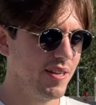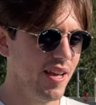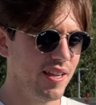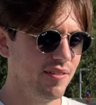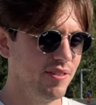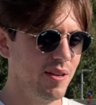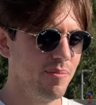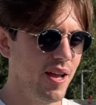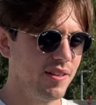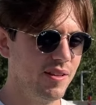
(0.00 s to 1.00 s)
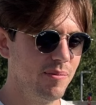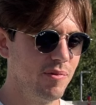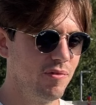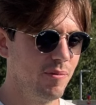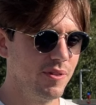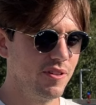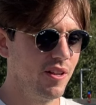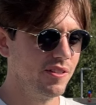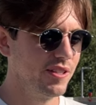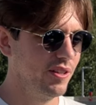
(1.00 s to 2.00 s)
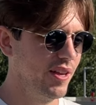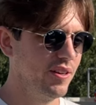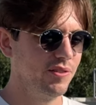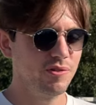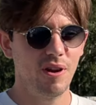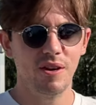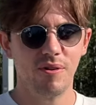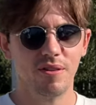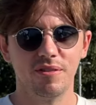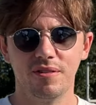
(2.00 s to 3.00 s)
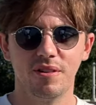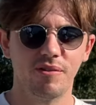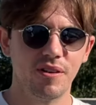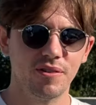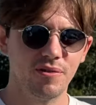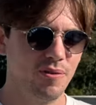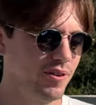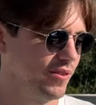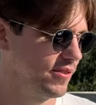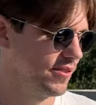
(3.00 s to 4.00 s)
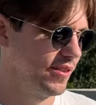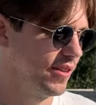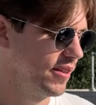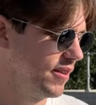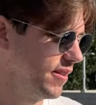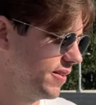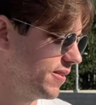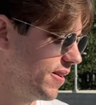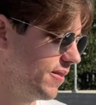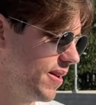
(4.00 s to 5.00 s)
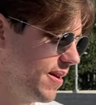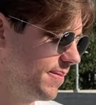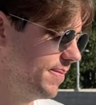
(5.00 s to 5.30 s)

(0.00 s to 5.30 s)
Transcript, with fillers: negatively impact the performance at all. It still handles great around, around the corners. So yeah.